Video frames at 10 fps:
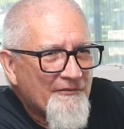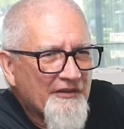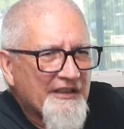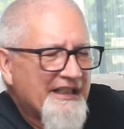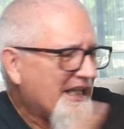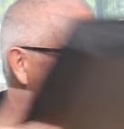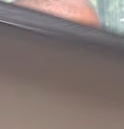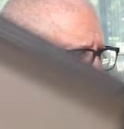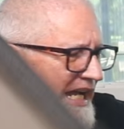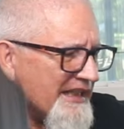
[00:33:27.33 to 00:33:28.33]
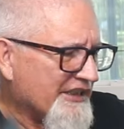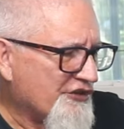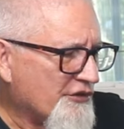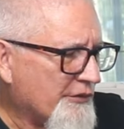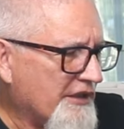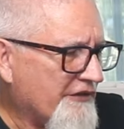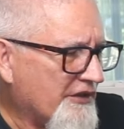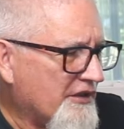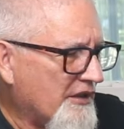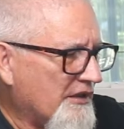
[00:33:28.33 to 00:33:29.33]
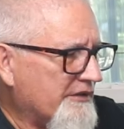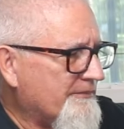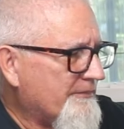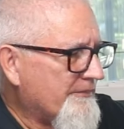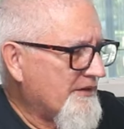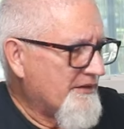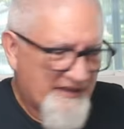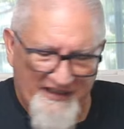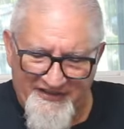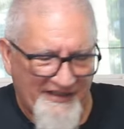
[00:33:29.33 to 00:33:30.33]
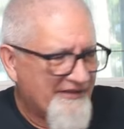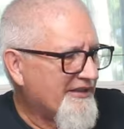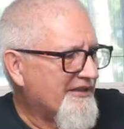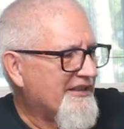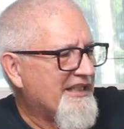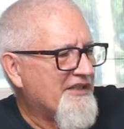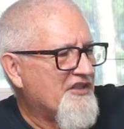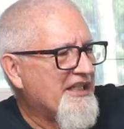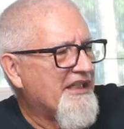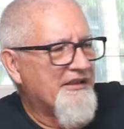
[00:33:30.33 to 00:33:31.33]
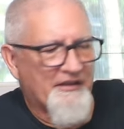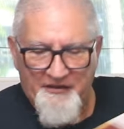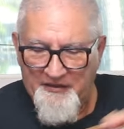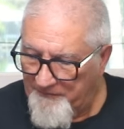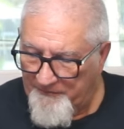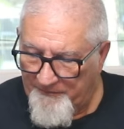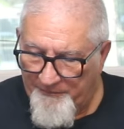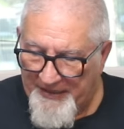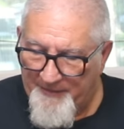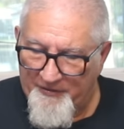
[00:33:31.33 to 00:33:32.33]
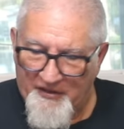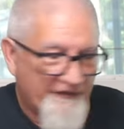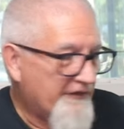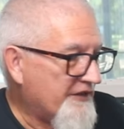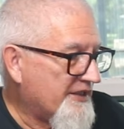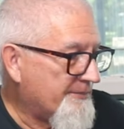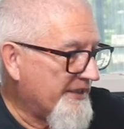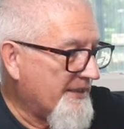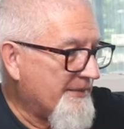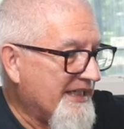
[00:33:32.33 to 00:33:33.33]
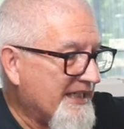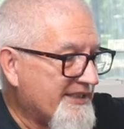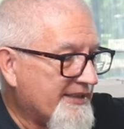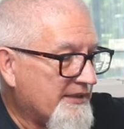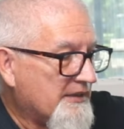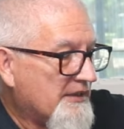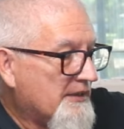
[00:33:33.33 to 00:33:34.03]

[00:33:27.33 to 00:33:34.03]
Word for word: like islands or whatever they're called you know, see they had not even taken the paper off of these playmats and